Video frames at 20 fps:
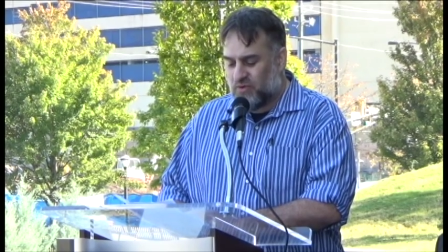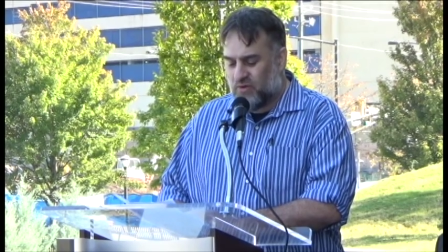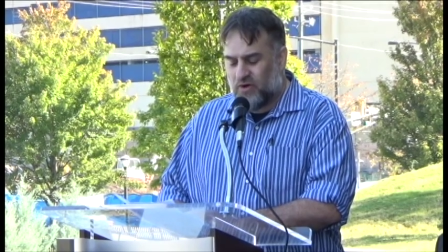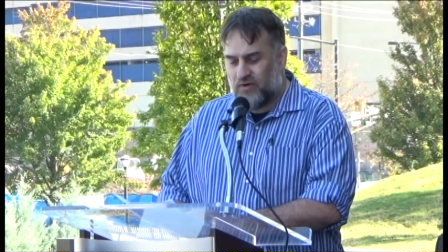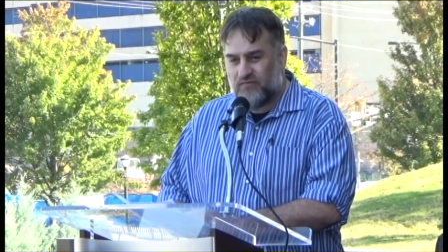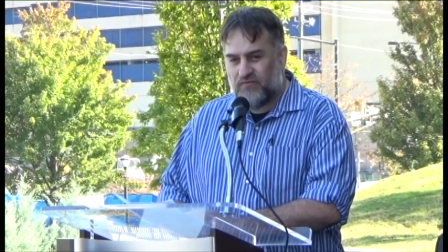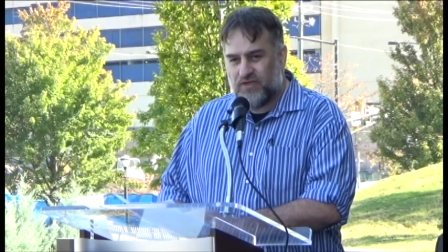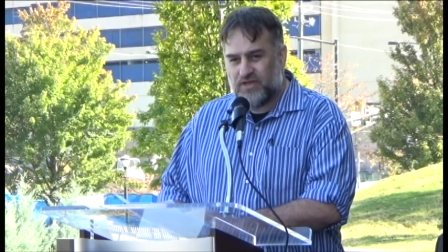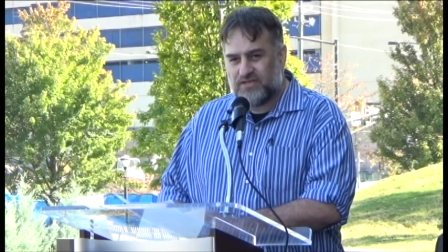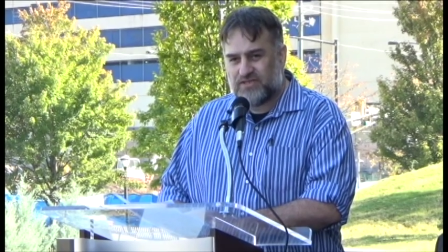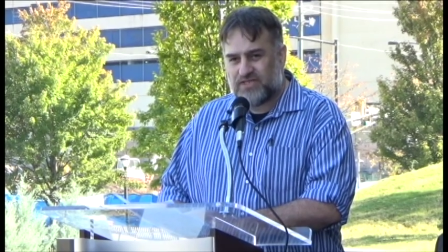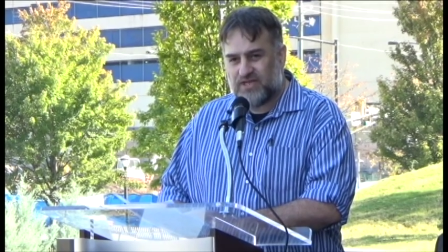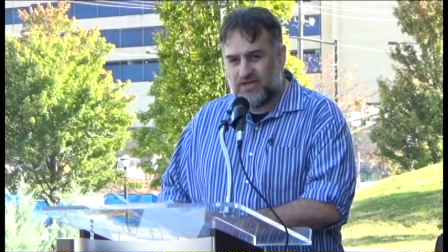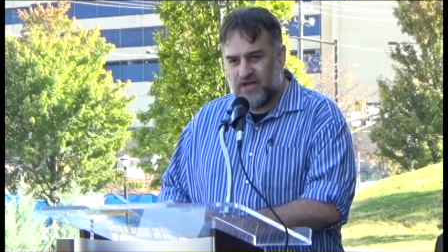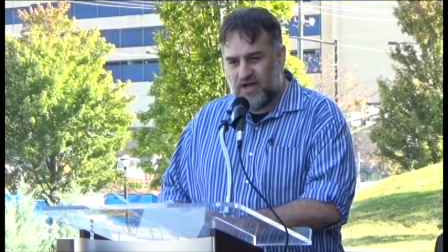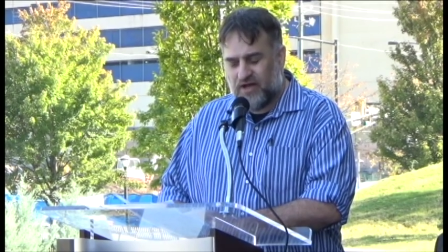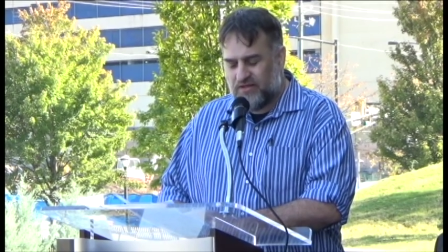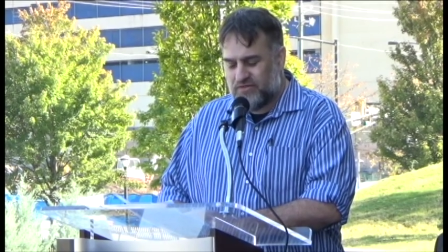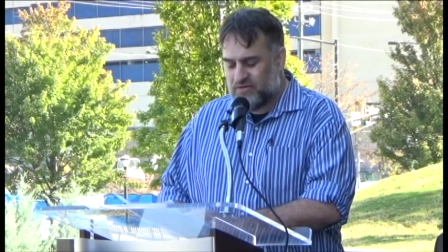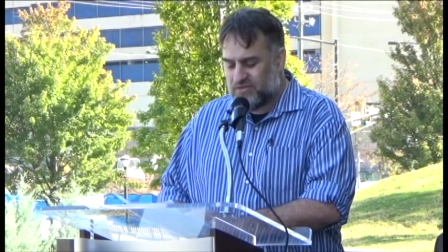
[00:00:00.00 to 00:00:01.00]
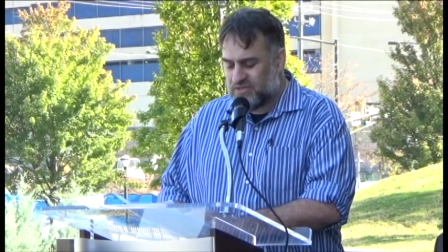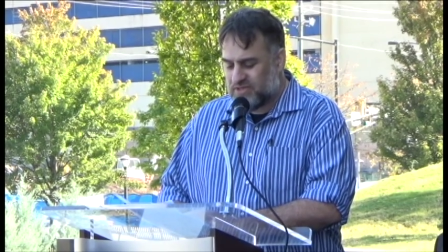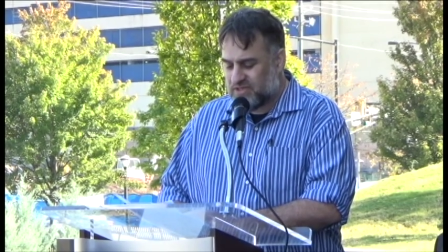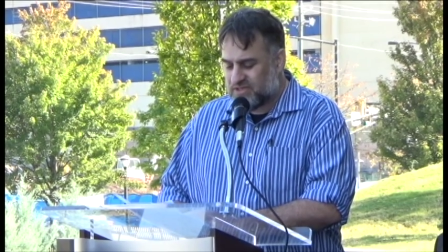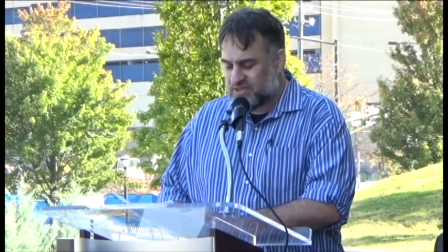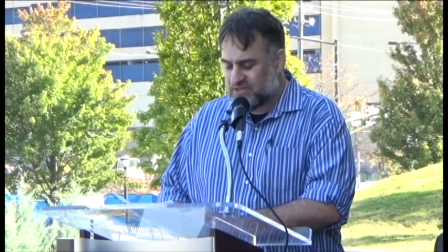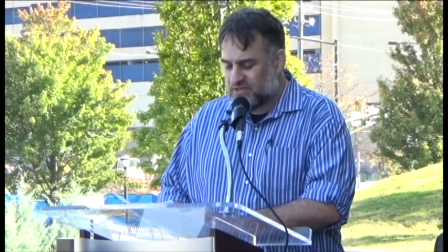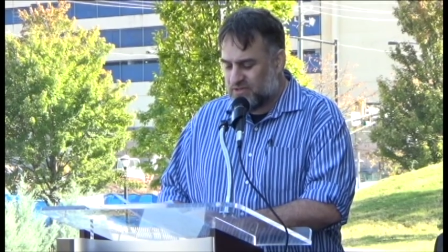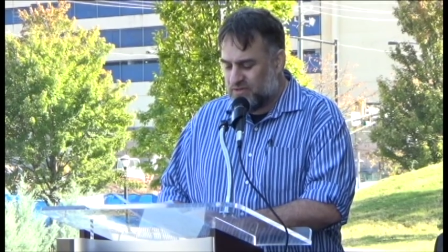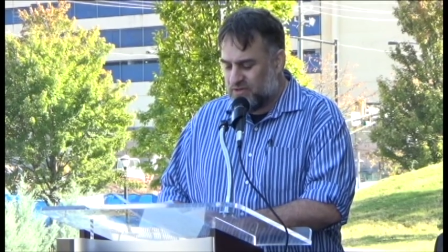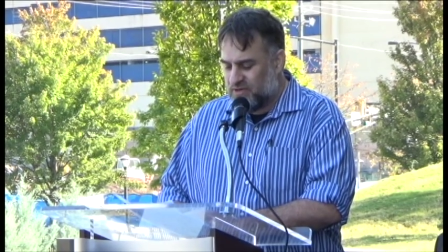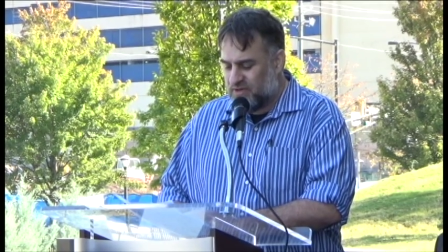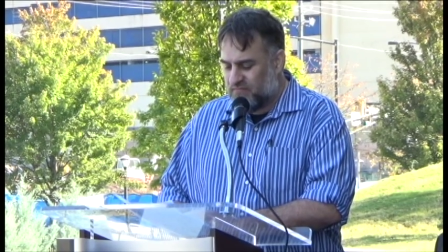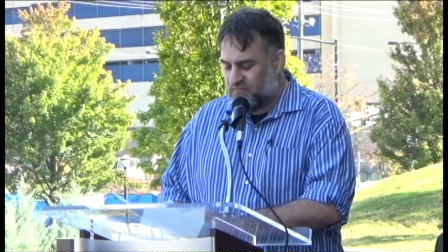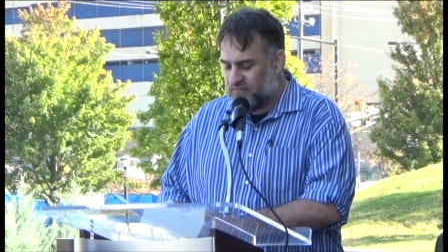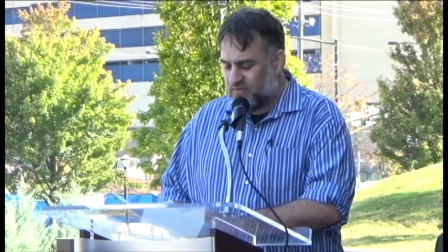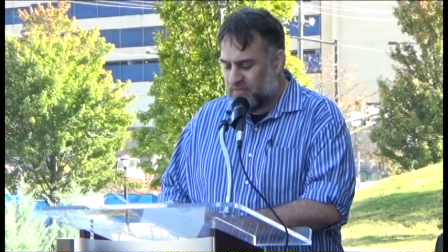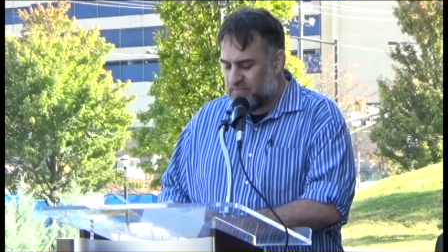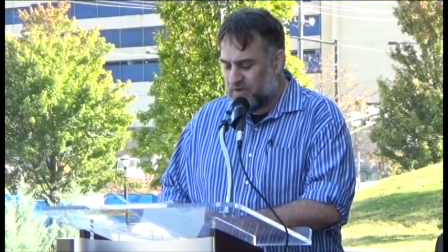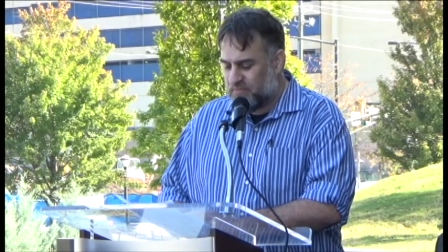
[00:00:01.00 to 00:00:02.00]
orphans, and others
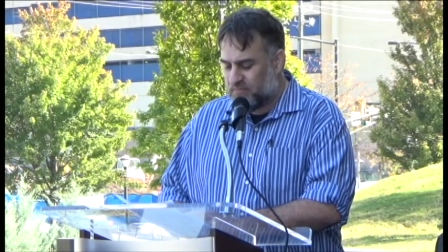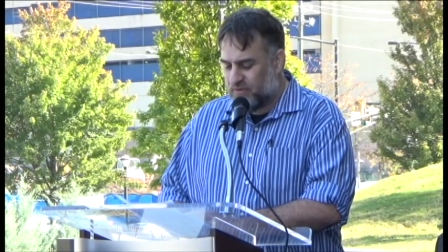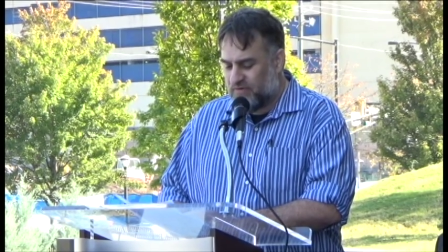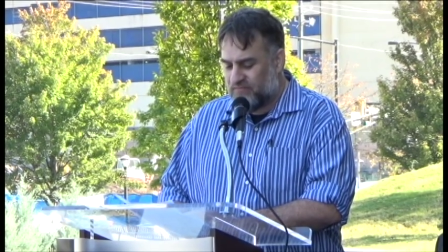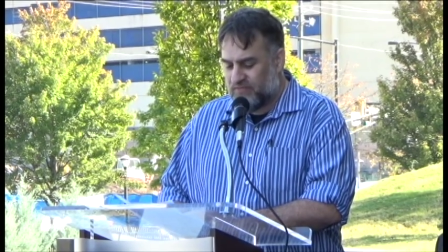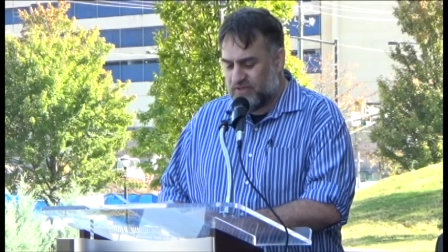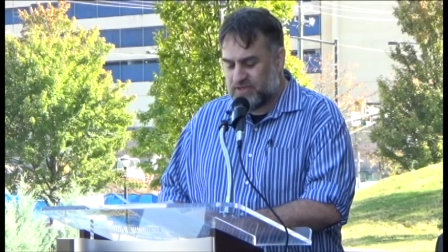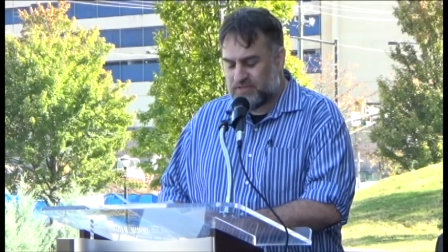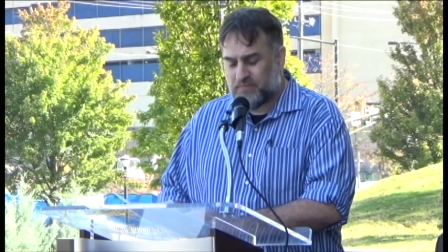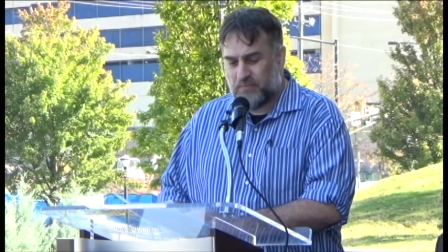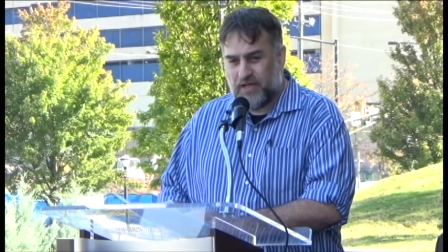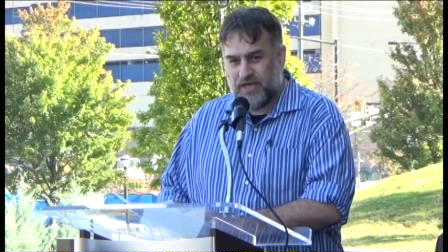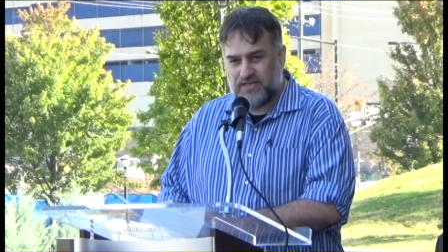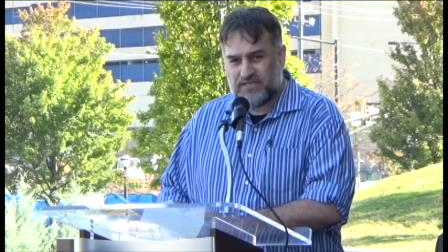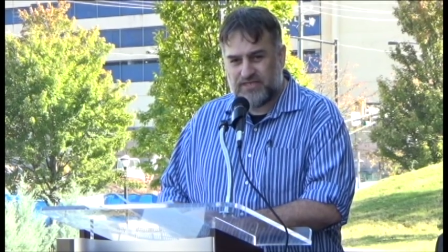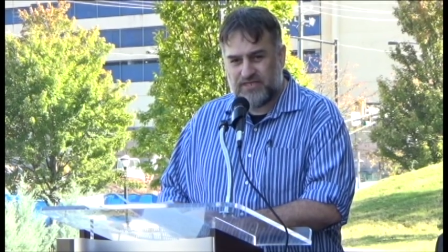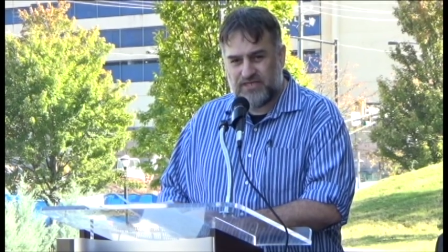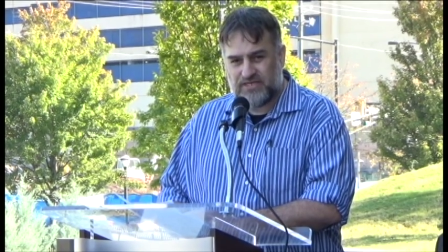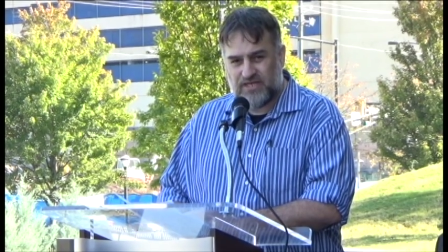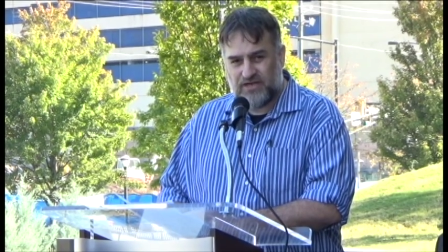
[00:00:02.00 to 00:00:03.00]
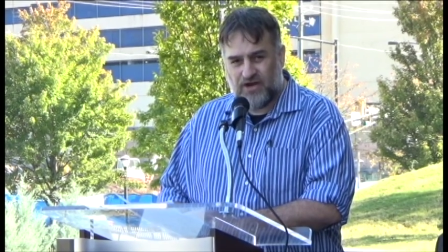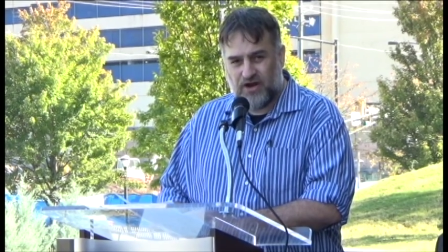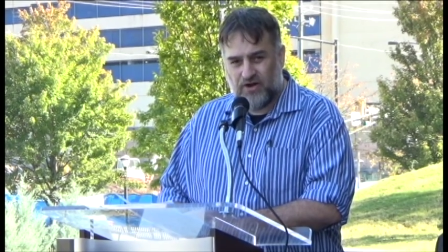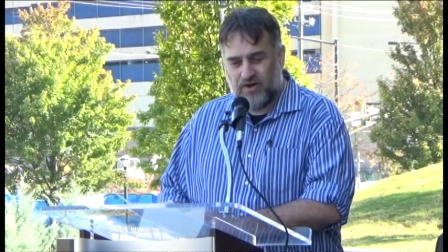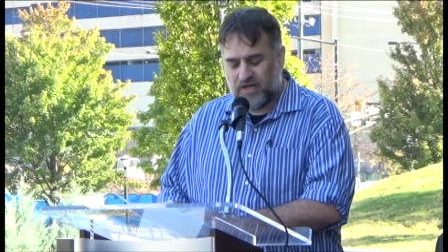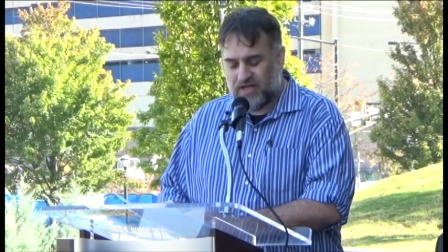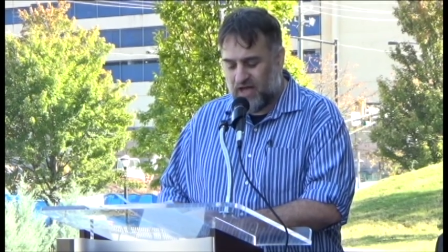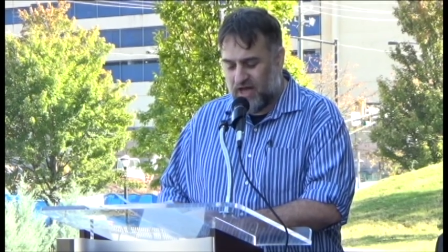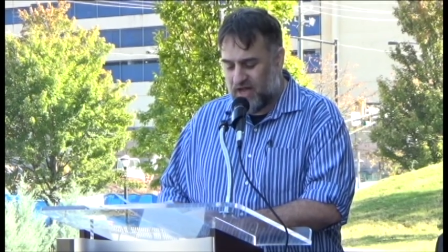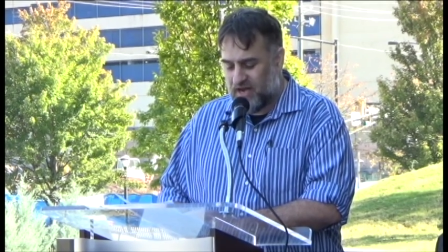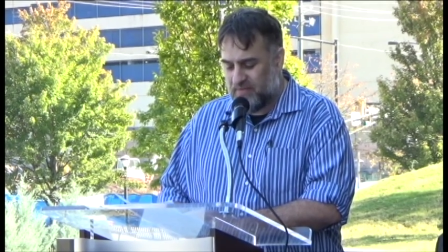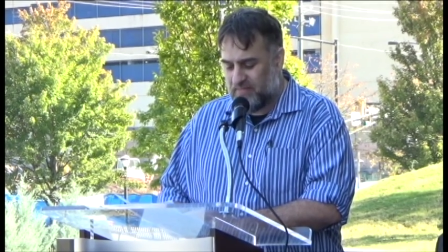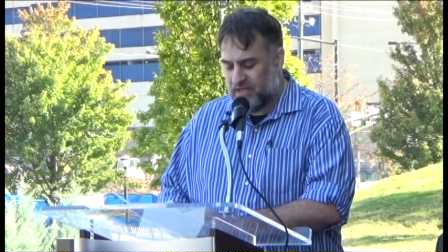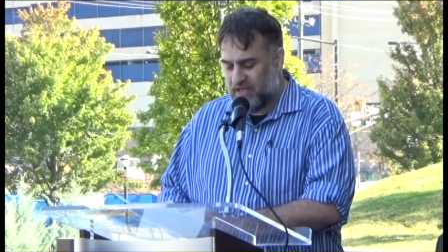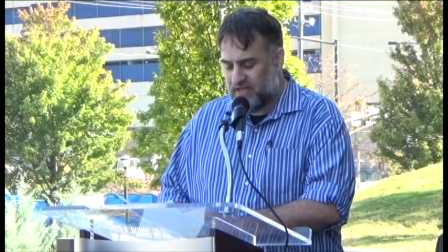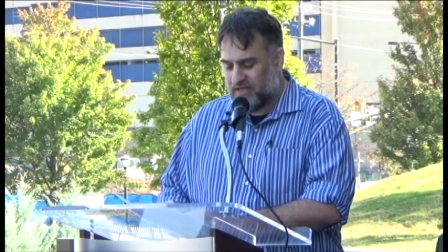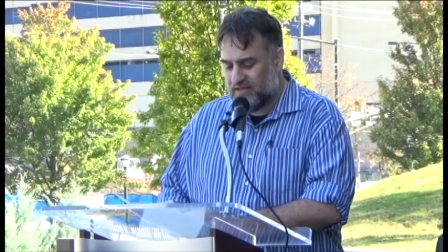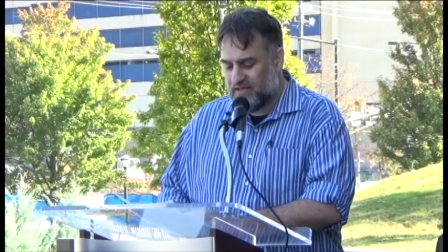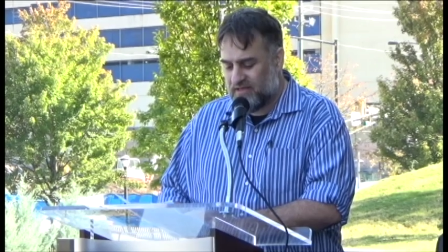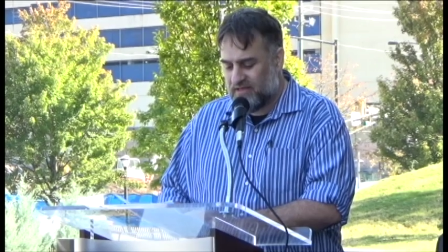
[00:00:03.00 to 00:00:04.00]
excluded from the privileged places in our
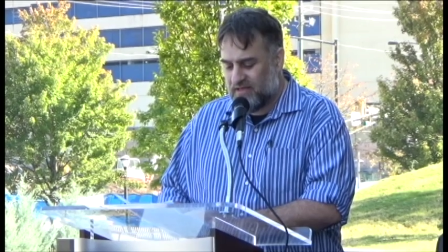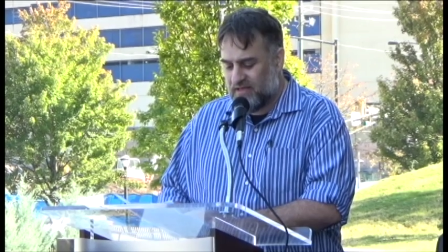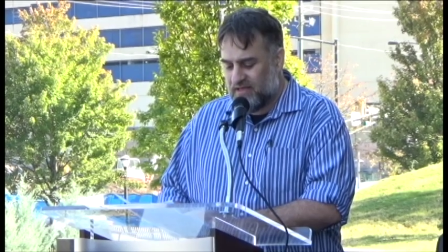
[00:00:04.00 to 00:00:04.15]
economy,